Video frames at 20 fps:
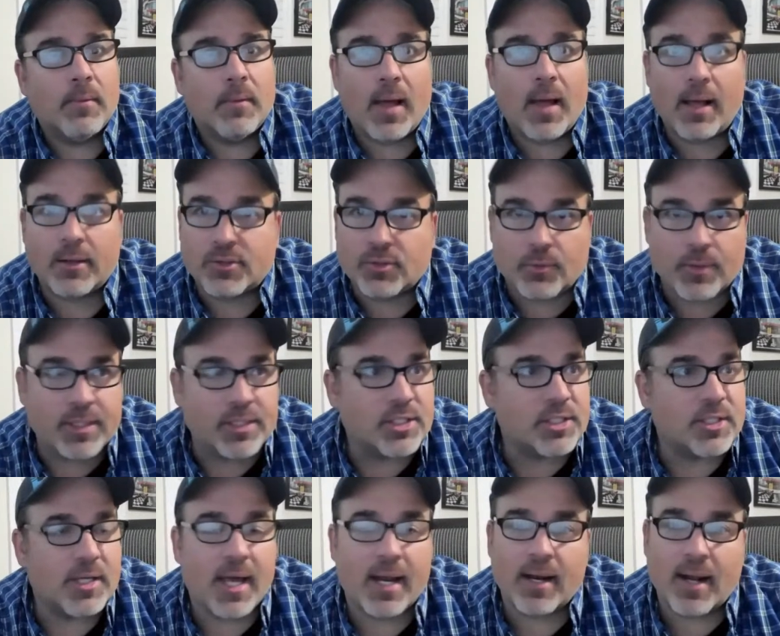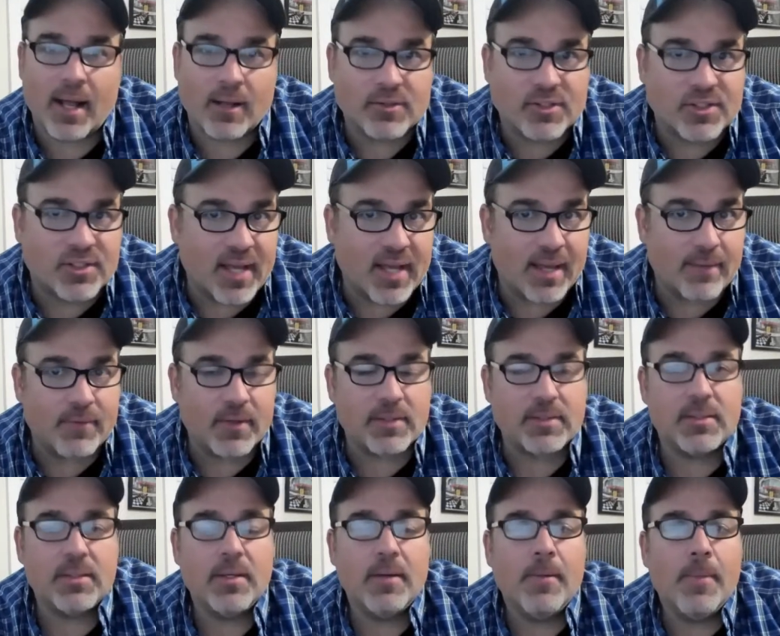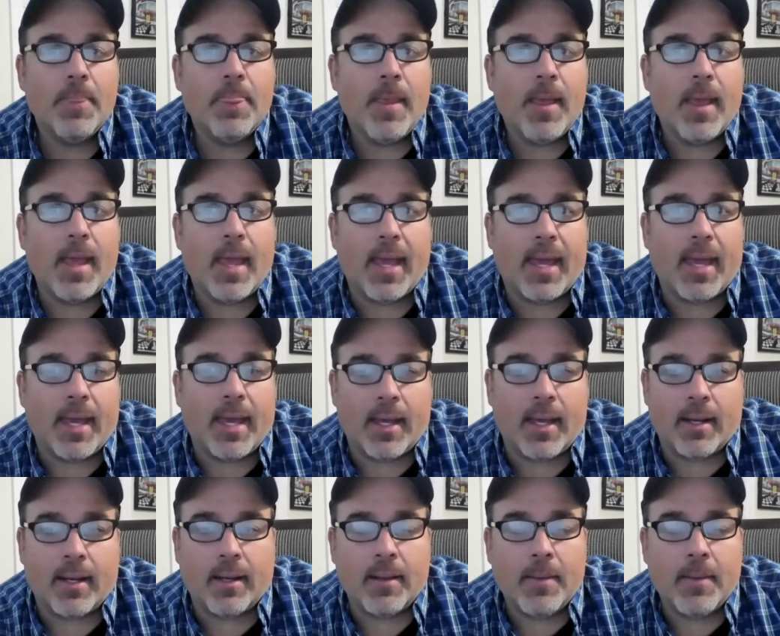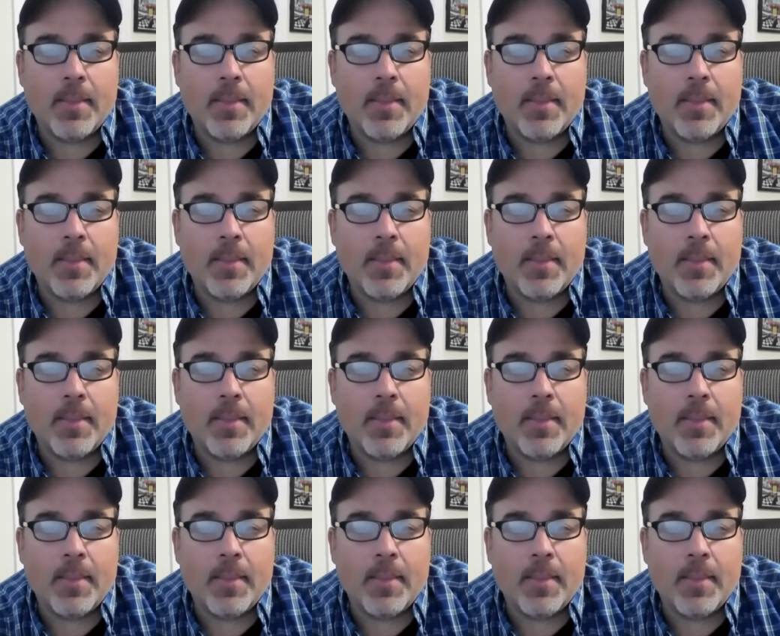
I'll screenshot it, I'll save it, and